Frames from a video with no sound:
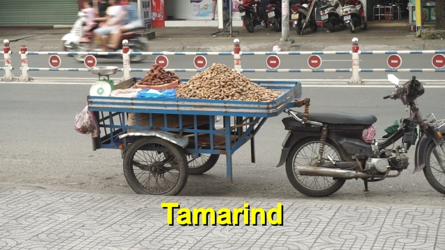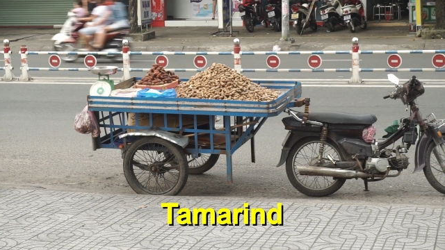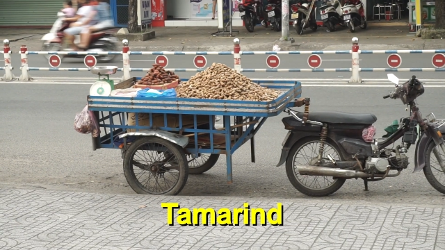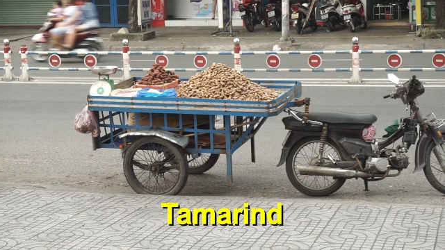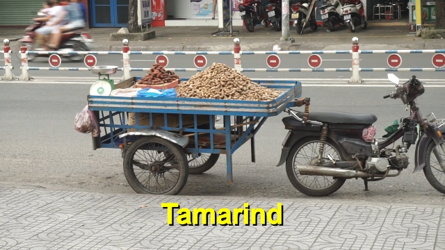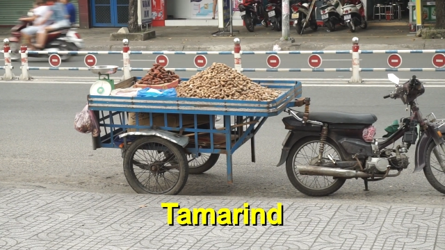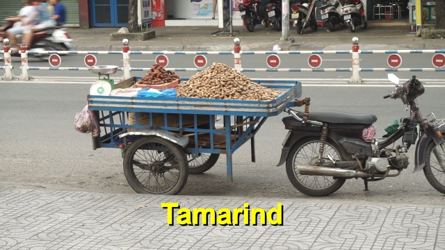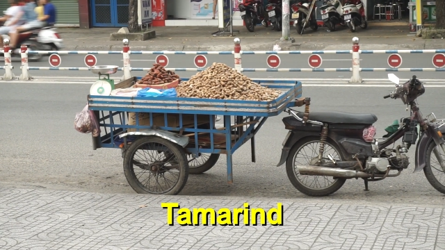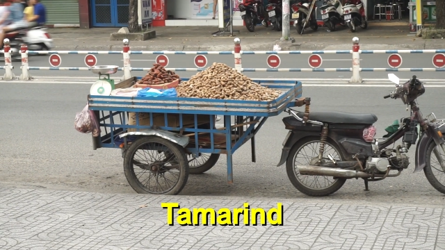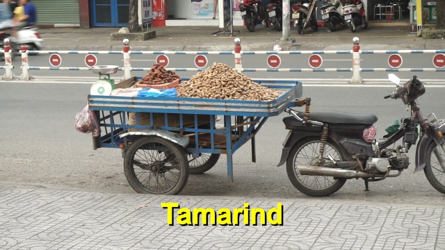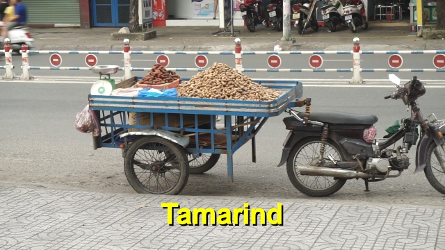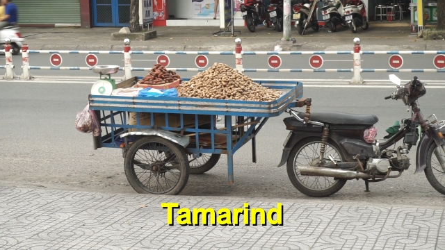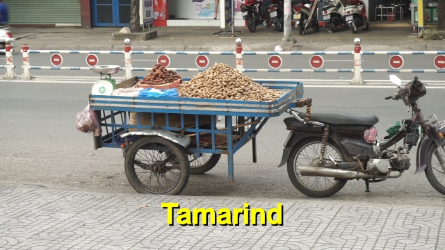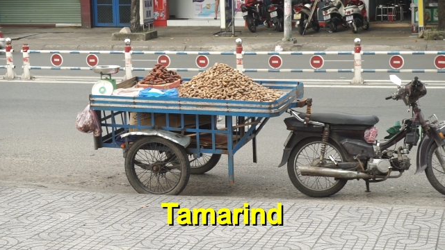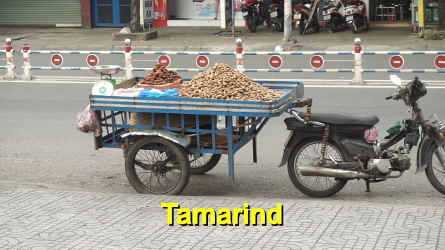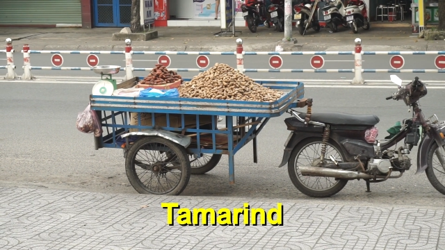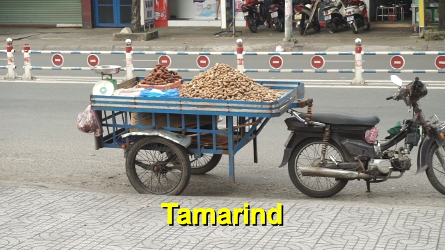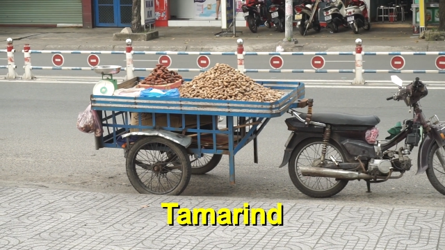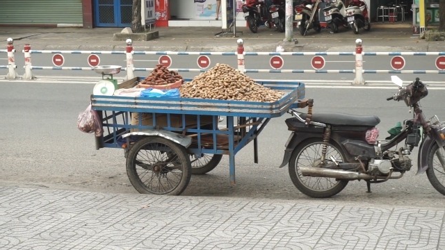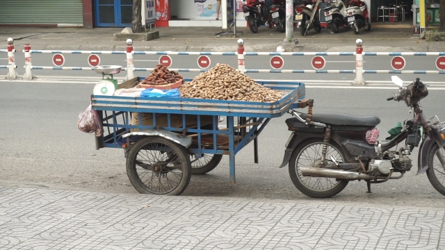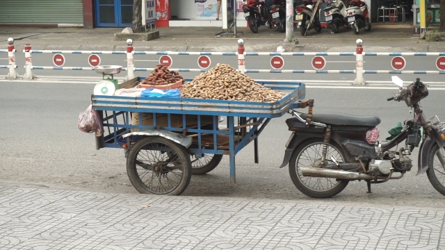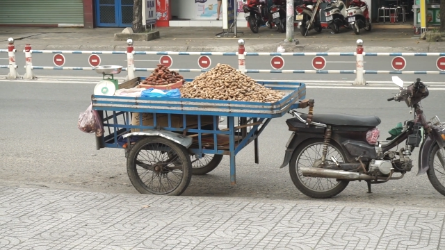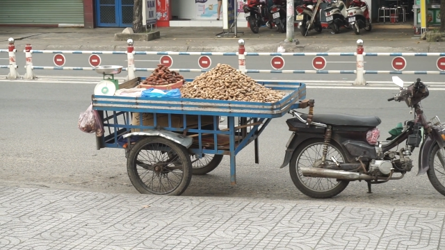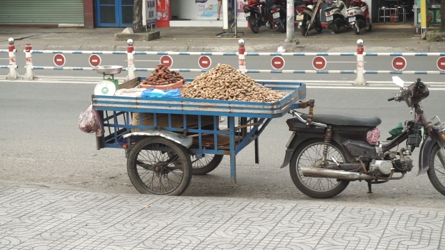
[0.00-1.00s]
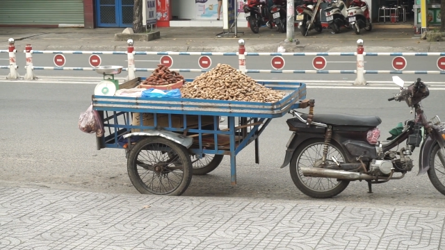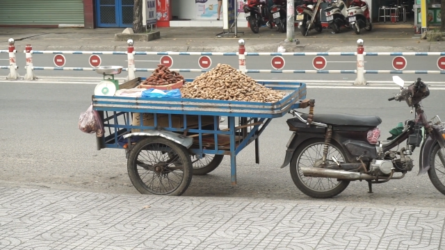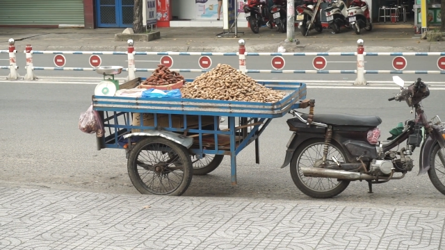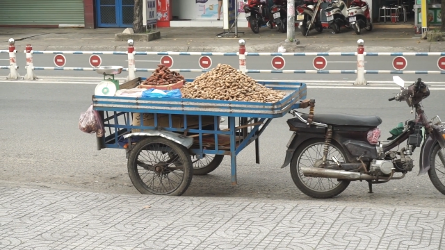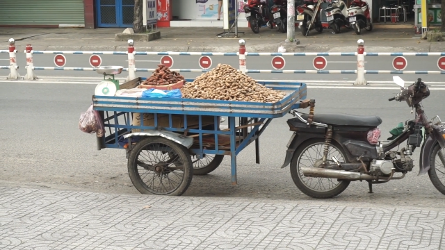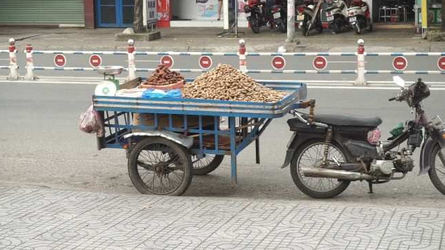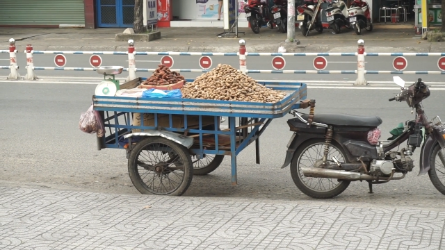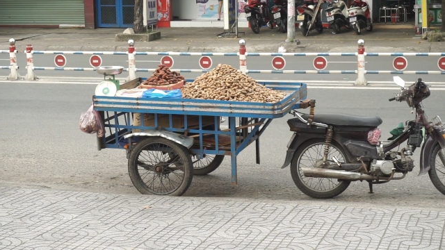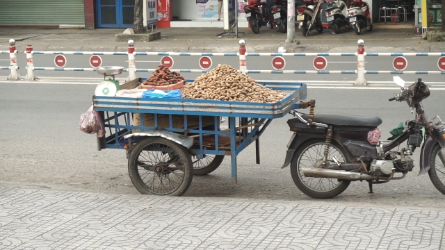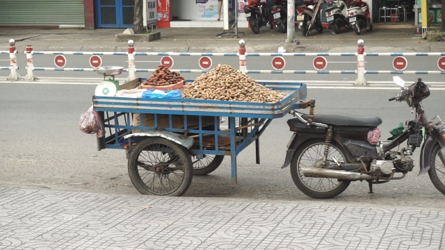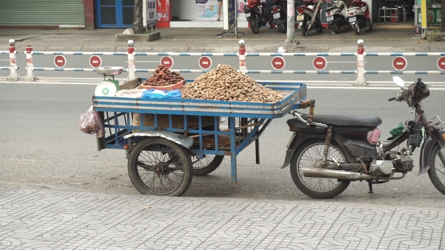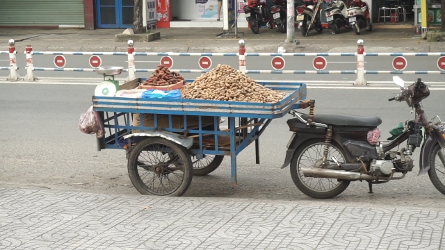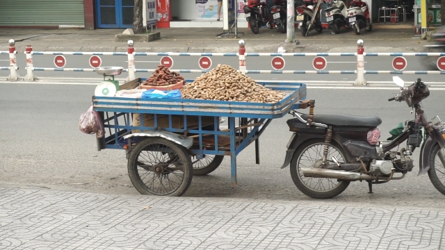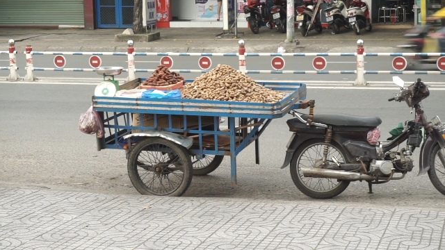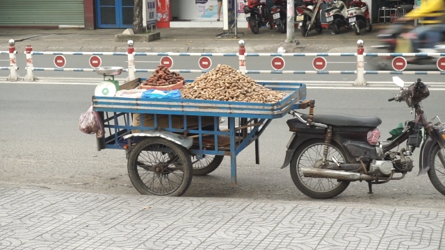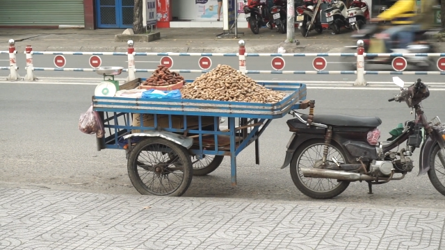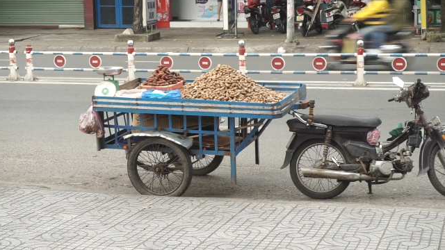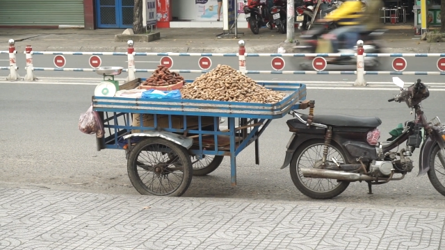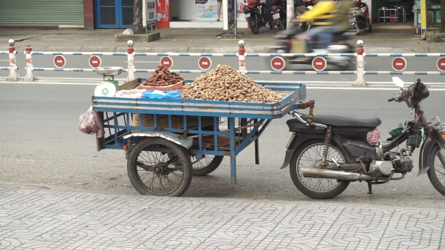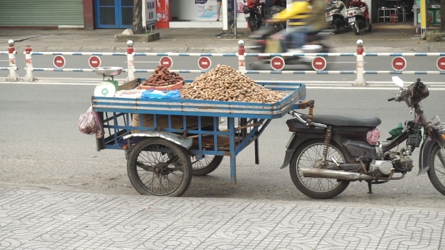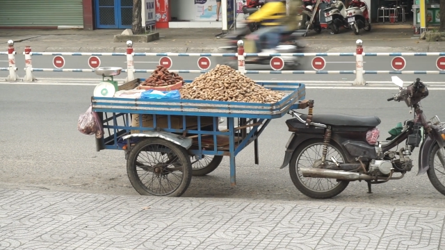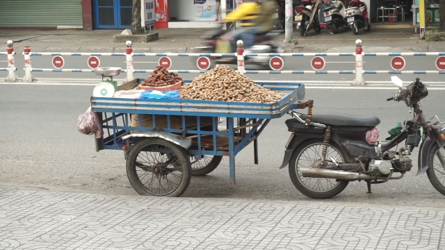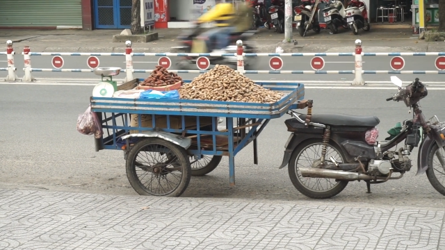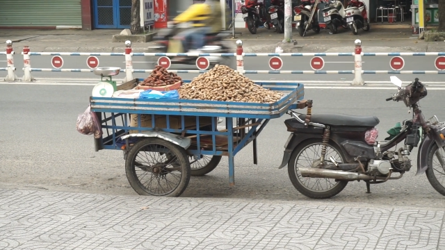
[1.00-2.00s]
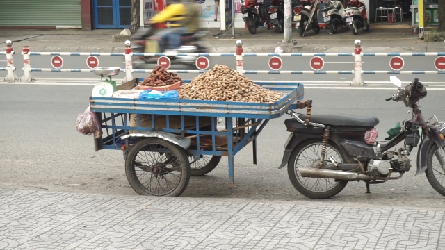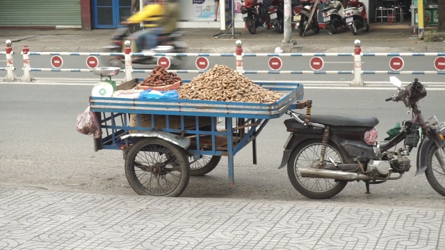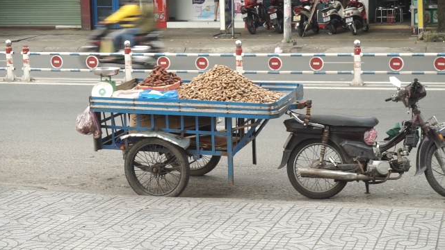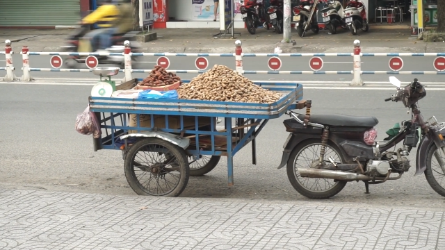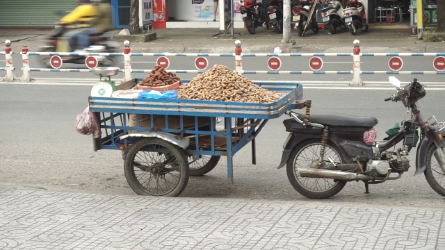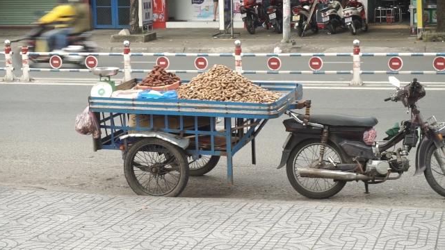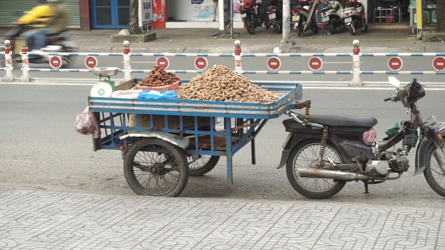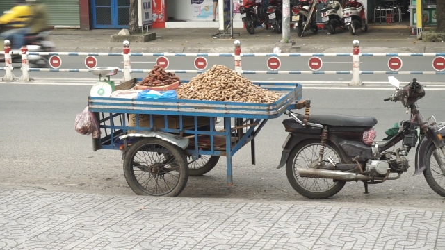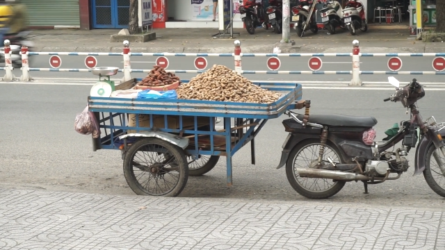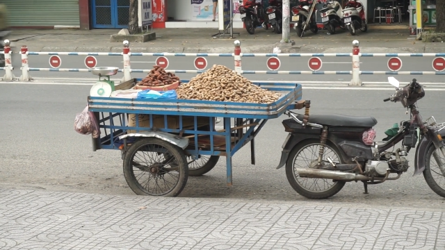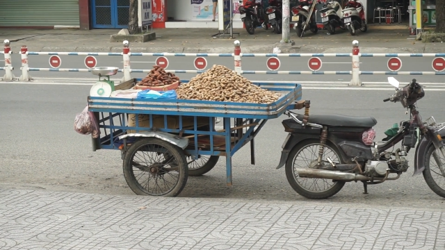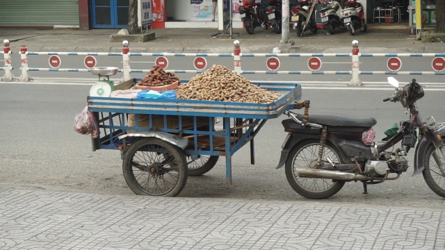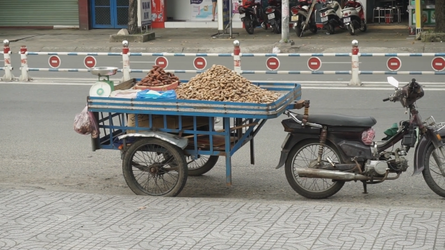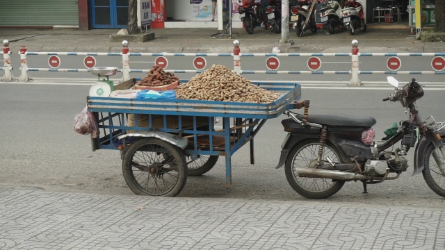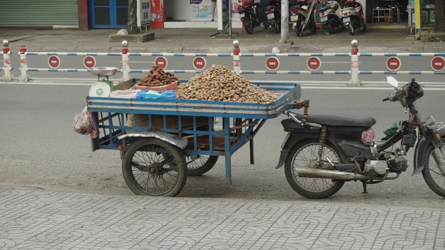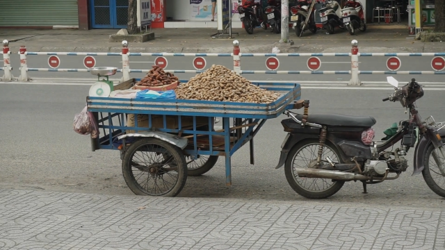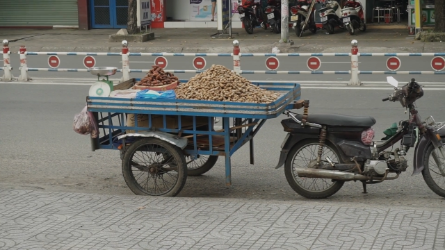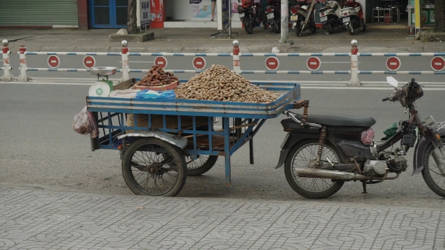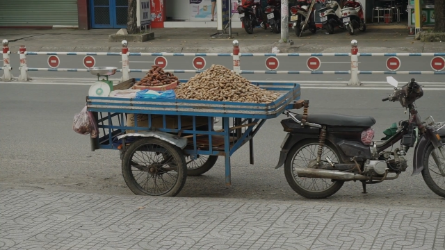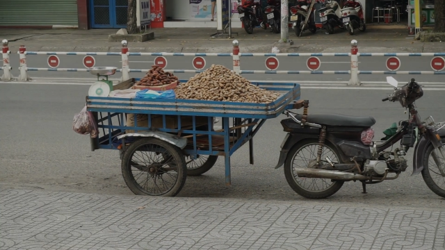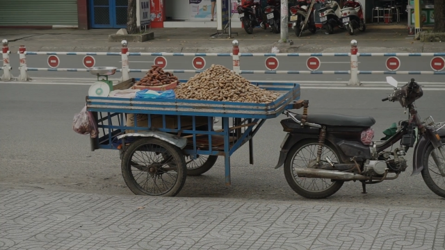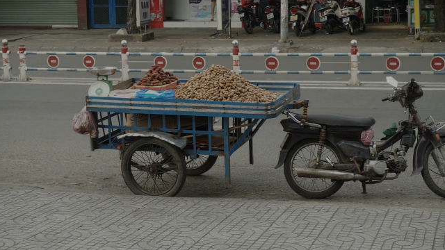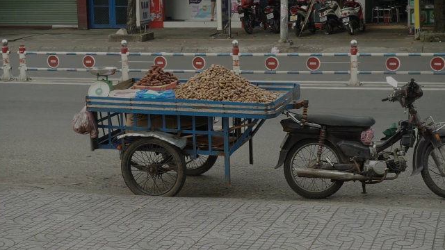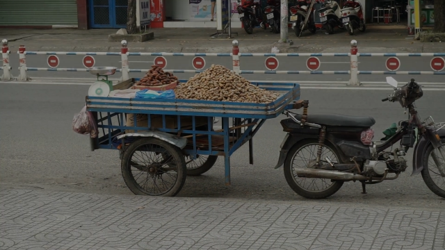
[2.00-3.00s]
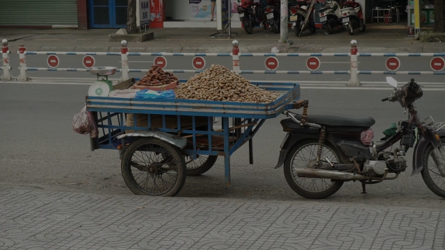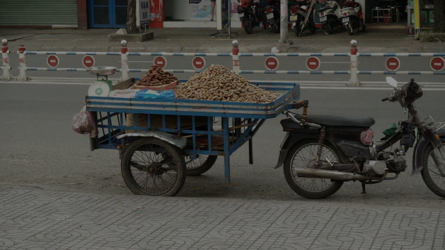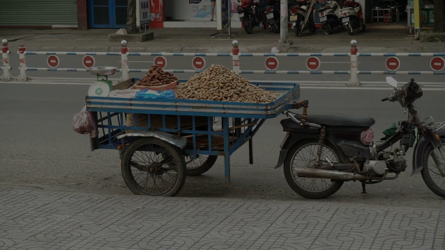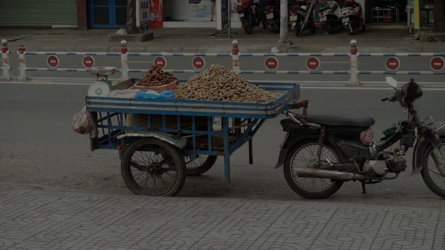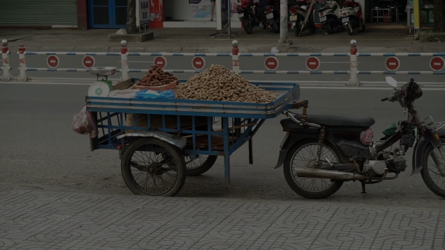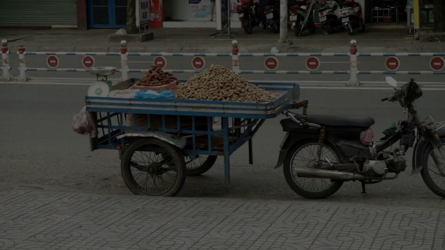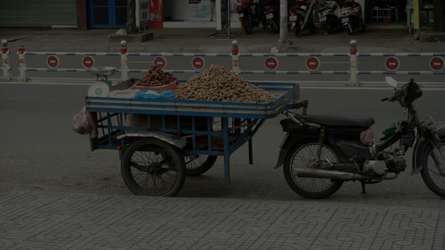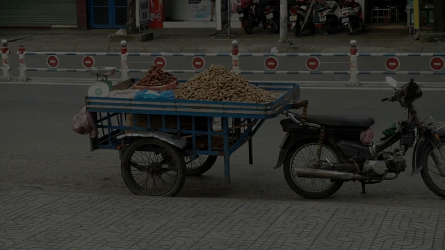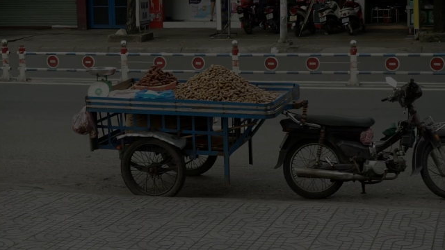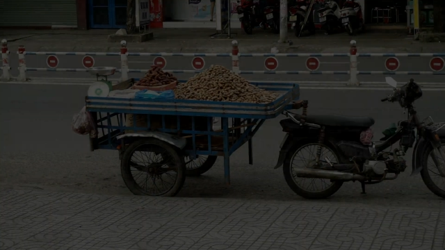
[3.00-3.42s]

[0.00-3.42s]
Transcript: No face is visible, so there are no lips to read.